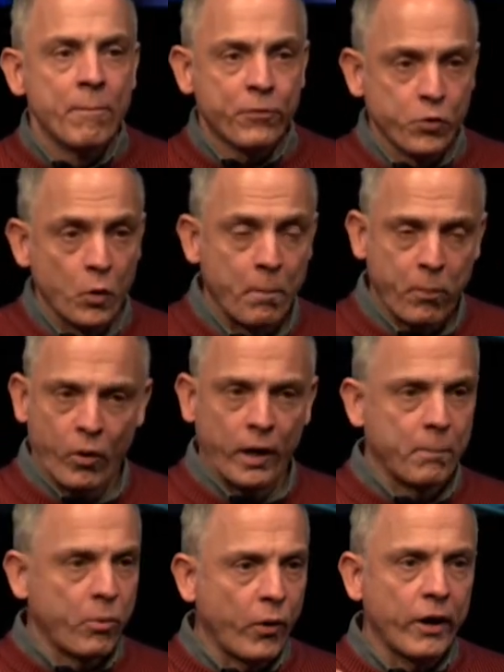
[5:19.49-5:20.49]
through prayer.
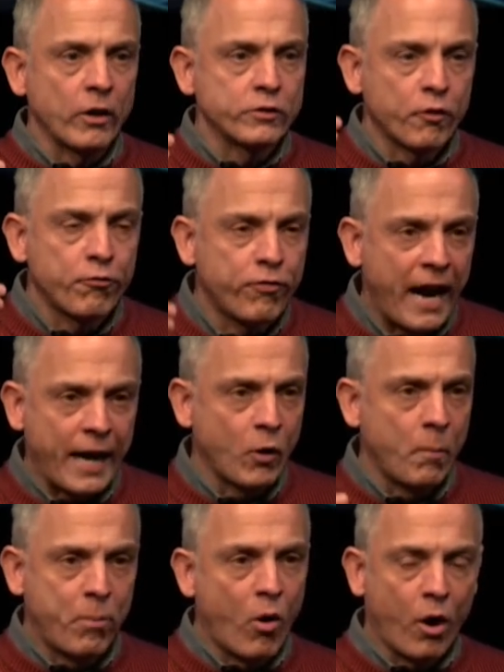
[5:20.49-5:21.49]
Prayer is a vital
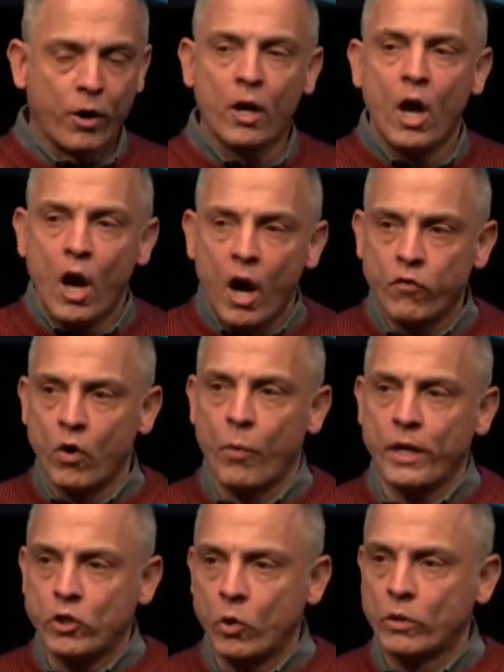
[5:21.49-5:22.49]
part of what
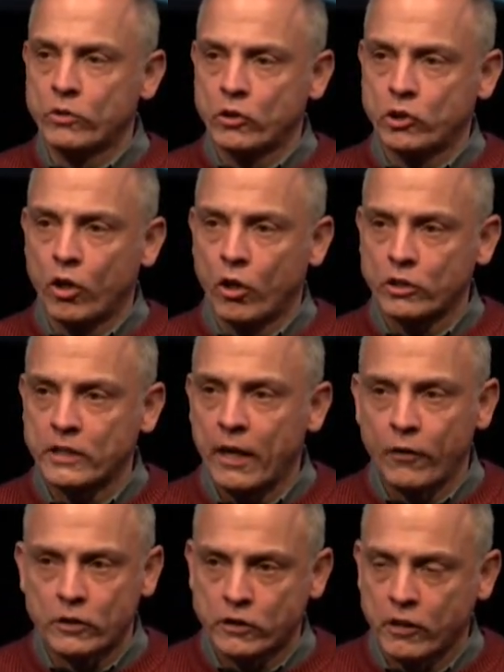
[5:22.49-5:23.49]
we do as a church. Now,
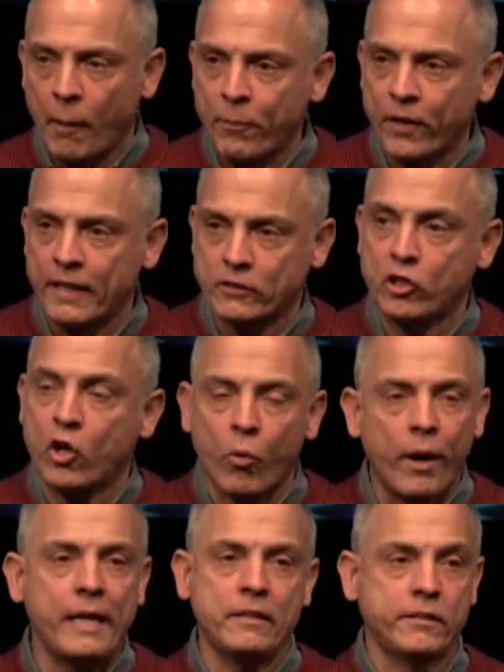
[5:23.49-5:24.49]
there's something that's
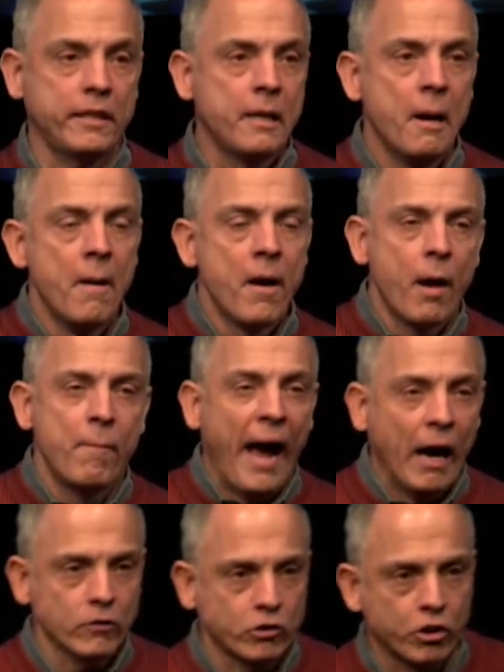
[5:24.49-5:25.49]
crazy
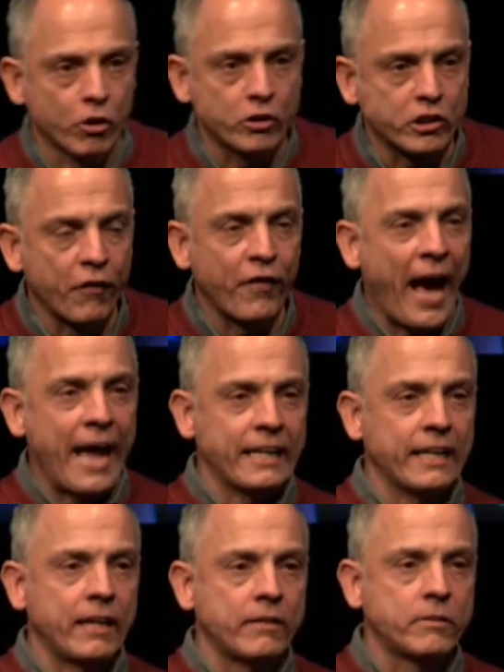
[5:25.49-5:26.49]
about church, and that
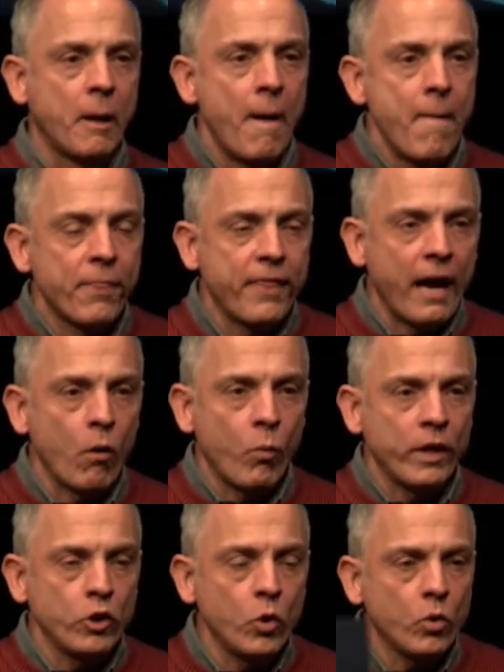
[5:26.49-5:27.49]
is that
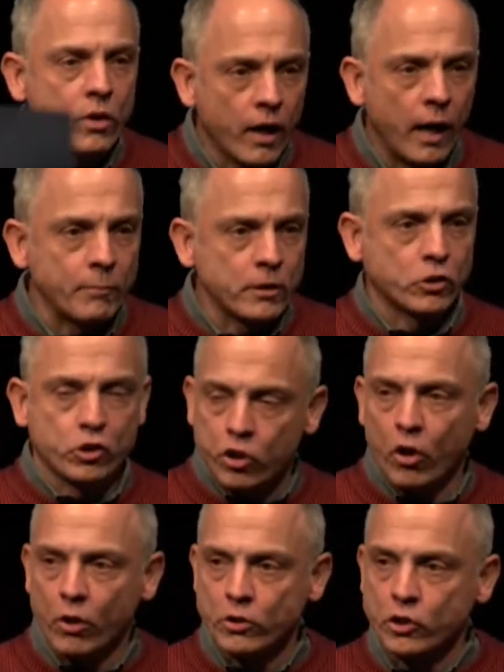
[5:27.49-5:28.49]
when you come to
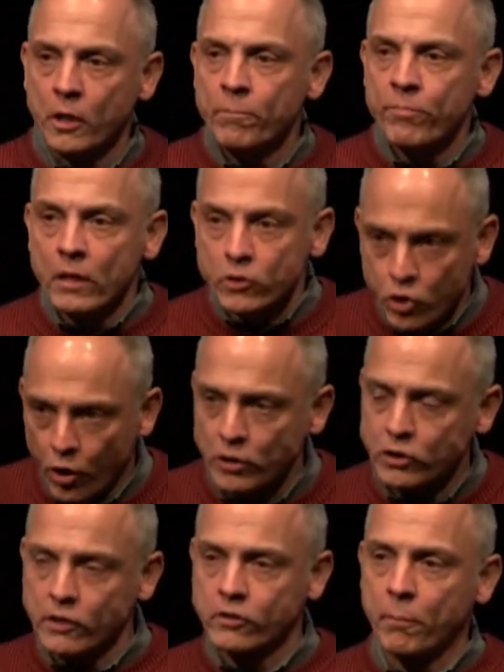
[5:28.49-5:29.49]
church,
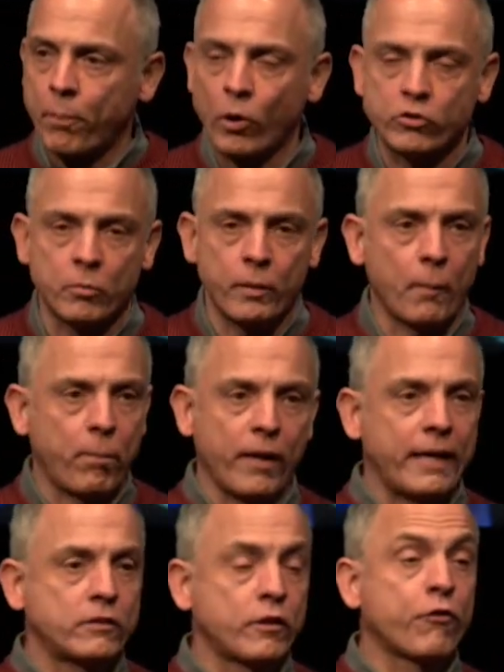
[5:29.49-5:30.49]
church is supposed to be a
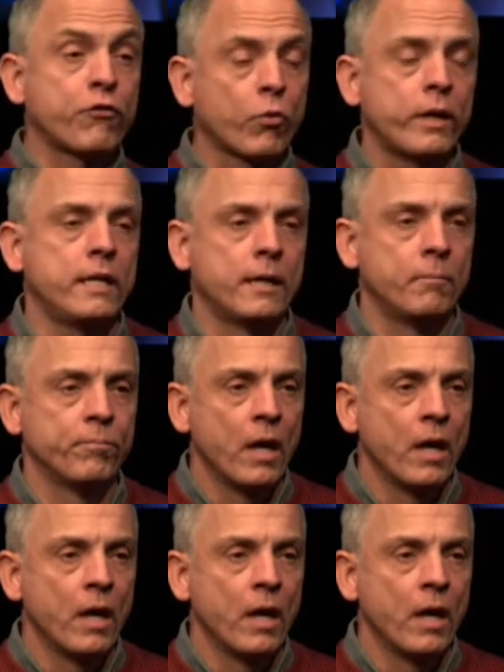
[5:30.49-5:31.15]
place of freedom.